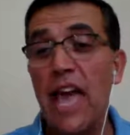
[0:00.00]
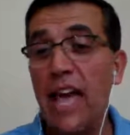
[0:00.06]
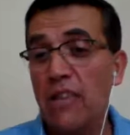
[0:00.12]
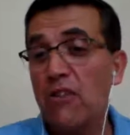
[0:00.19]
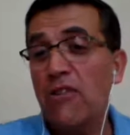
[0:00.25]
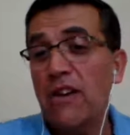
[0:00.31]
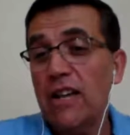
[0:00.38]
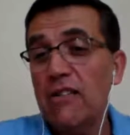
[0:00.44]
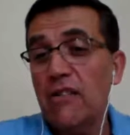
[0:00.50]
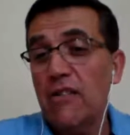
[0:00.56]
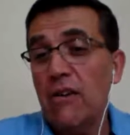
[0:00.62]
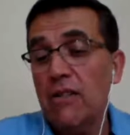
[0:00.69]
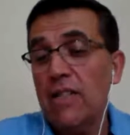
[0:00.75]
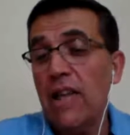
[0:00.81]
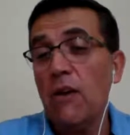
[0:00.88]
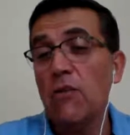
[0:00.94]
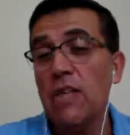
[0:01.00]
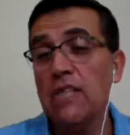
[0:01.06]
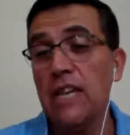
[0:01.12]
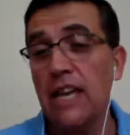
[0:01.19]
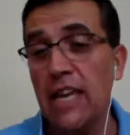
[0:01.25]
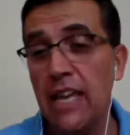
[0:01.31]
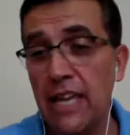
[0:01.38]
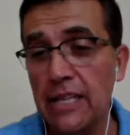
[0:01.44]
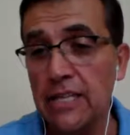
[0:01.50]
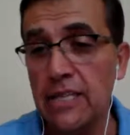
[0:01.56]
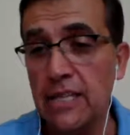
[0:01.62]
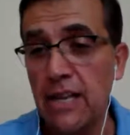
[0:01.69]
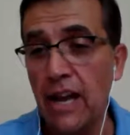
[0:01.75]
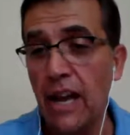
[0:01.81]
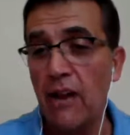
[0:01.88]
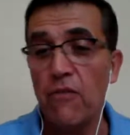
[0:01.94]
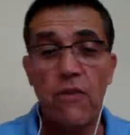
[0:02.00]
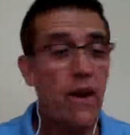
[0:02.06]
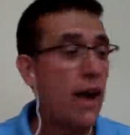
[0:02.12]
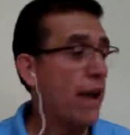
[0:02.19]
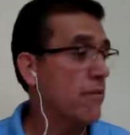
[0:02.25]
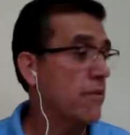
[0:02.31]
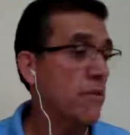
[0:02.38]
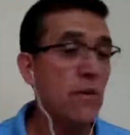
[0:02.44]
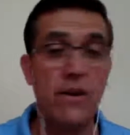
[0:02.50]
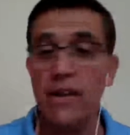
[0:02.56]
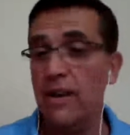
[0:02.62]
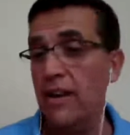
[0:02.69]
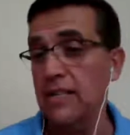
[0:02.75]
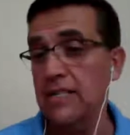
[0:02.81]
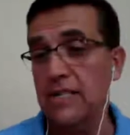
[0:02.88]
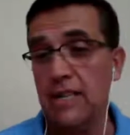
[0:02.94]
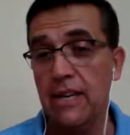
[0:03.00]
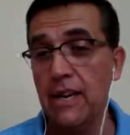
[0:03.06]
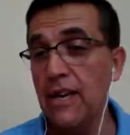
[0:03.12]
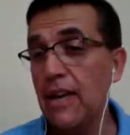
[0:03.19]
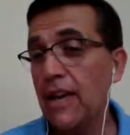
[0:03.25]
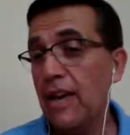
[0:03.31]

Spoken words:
And you can, now that the kids have, everybody has a